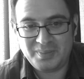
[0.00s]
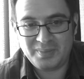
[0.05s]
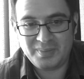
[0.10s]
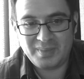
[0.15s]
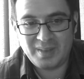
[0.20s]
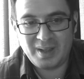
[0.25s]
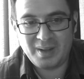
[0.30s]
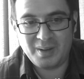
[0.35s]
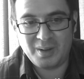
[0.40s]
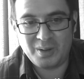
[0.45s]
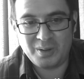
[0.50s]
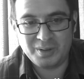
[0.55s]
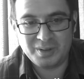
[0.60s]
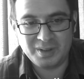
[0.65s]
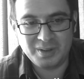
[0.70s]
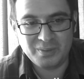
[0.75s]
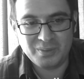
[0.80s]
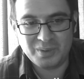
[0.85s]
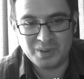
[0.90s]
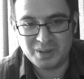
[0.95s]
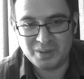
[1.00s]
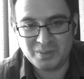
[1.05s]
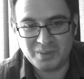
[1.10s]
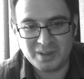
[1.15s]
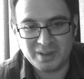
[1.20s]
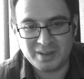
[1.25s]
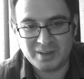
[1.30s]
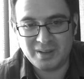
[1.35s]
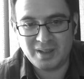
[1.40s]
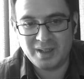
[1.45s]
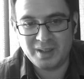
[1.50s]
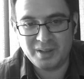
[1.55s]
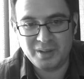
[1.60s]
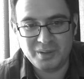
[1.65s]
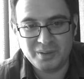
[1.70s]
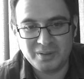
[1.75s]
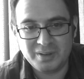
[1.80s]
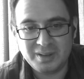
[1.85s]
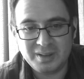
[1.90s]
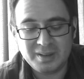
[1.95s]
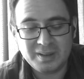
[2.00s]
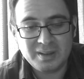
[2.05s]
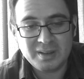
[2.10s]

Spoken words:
I honestly wonder what her IQ is.